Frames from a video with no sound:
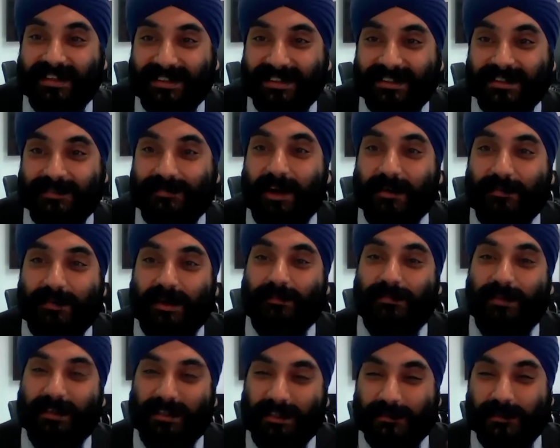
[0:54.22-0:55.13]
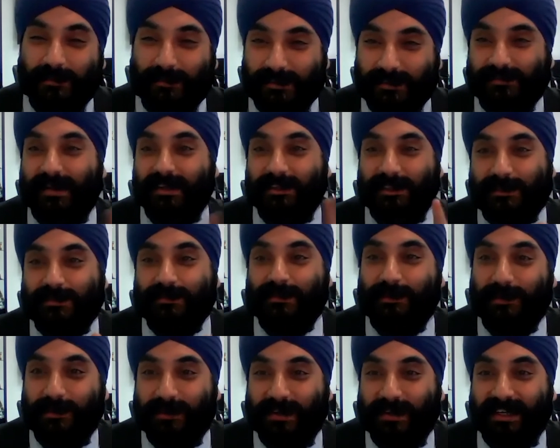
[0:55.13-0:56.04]
My Babaji's room was much
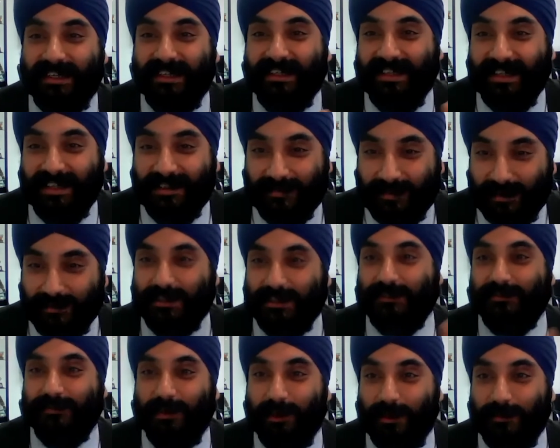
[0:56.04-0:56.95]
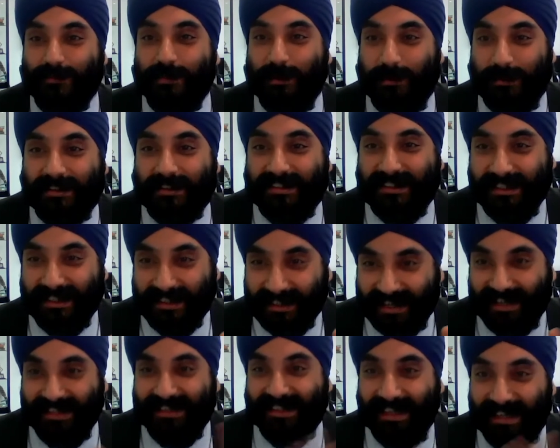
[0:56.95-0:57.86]
smaller, but just full of books,
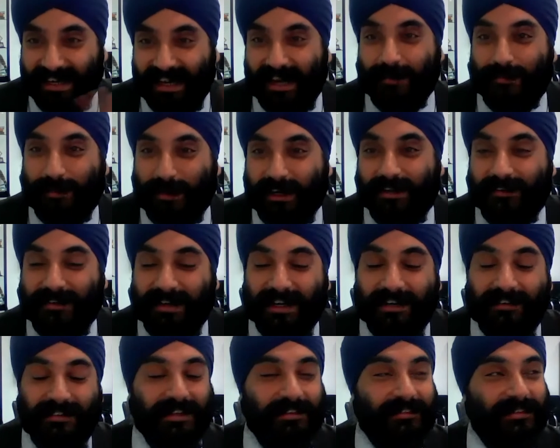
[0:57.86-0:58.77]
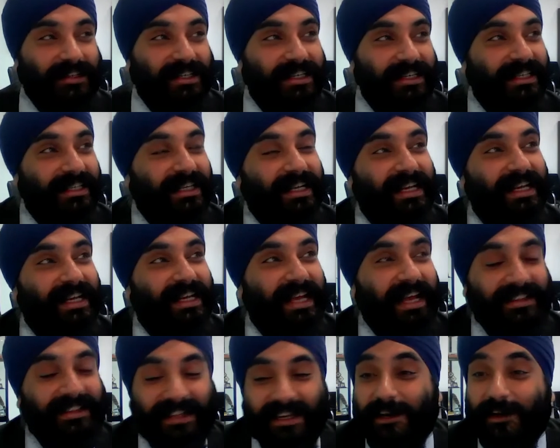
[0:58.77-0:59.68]
and then our prayer area, right?
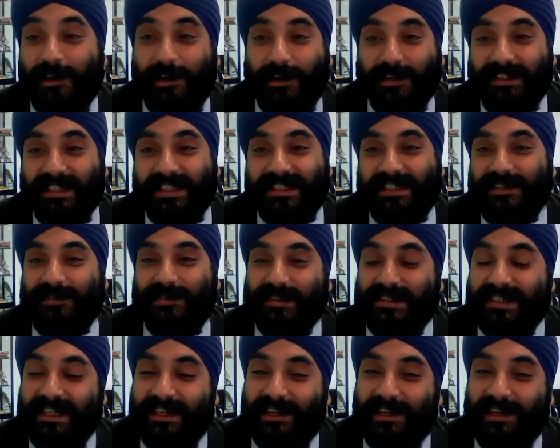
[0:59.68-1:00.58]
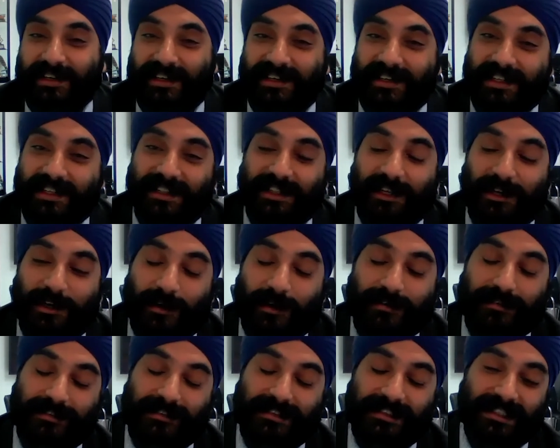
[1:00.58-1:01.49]
And then a lot of this stuff was in the
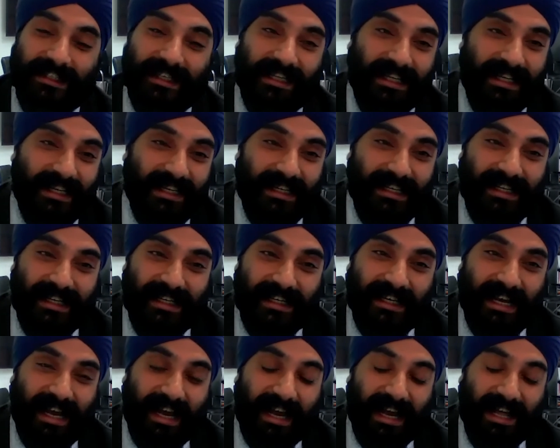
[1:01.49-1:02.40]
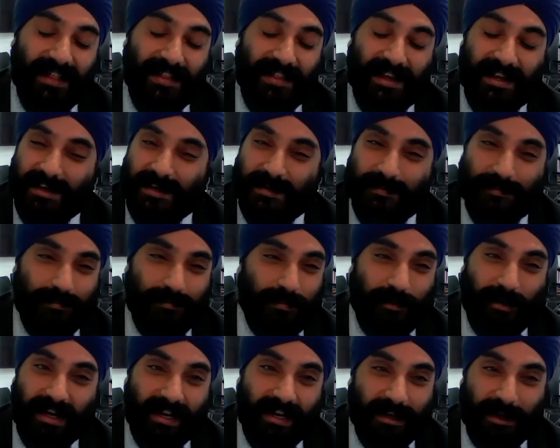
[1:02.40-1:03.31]
loft. And then
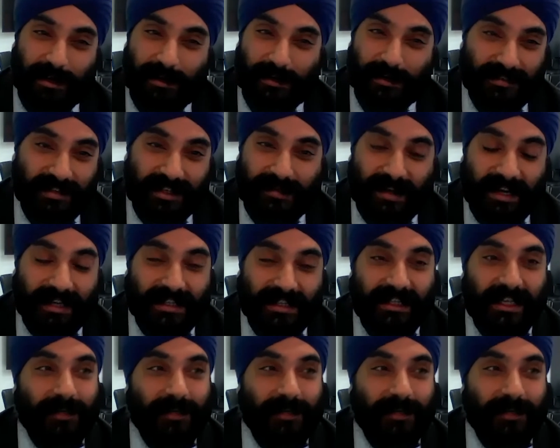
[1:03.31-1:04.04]
pre-COVID, about a year